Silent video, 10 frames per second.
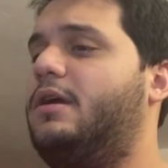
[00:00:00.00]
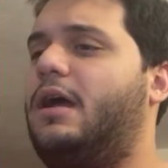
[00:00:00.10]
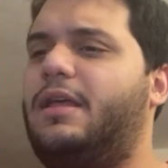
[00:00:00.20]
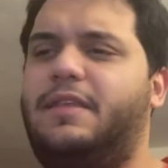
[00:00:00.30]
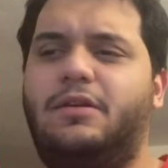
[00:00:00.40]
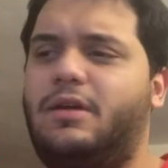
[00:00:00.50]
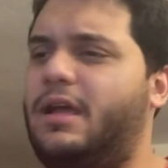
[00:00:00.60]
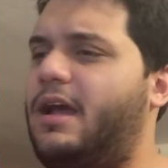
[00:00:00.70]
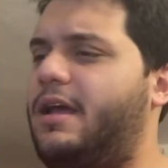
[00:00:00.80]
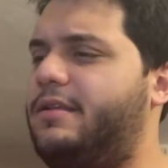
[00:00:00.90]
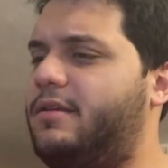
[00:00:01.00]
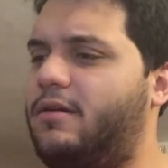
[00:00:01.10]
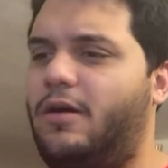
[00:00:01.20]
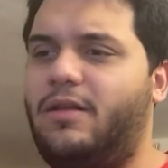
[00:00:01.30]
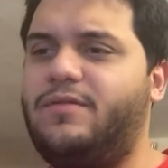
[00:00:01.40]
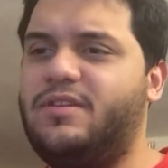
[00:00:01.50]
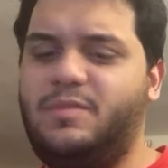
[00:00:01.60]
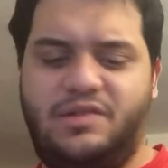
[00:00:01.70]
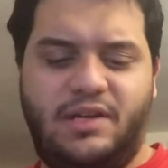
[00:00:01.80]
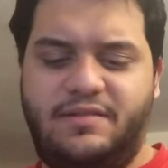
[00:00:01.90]
I think you can get all of those
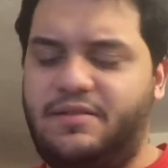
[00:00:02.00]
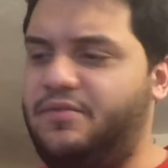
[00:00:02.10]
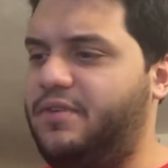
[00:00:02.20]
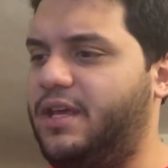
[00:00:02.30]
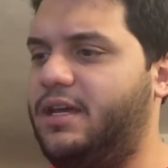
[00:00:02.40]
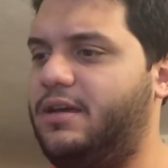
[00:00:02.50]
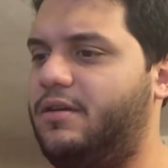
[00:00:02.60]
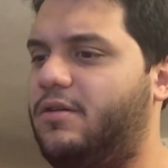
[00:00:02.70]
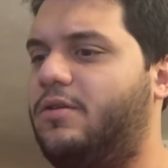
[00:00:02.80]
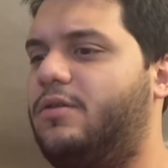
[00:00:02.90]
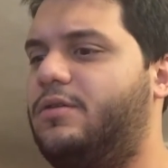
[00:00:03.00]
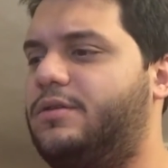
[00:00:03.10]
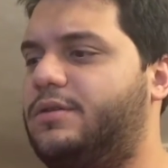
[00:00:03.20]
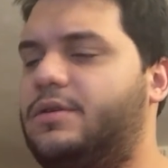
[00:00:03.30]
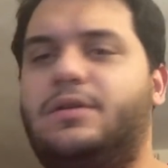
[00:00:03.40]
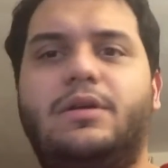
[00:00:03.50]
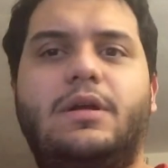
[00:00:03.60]
besides the Fink on